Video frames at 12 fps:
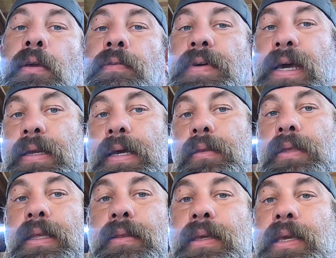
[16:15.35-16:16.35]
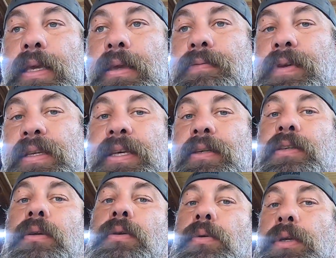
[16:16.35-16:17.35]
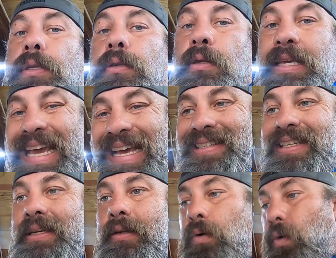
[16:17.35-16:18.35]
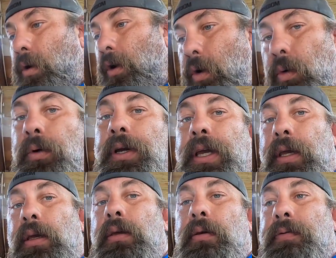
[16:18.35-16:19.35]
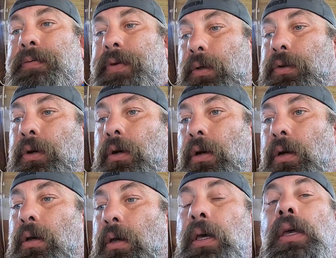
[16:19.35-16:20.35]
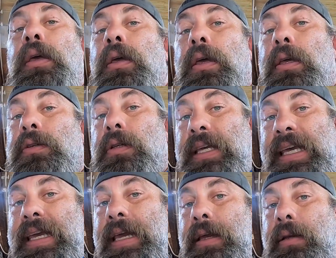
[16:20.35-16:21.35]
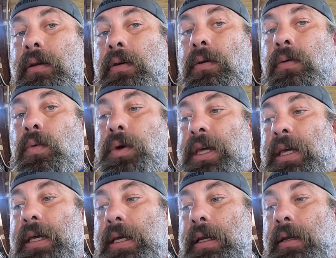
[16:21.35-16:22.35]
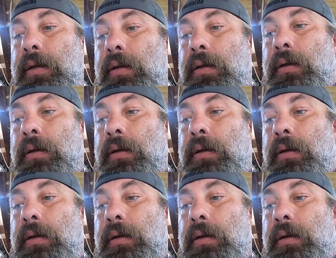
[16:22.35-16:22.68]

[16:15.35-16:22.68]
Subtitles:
found out that the VTEC solenoid gasket or O-ring filter is leaking when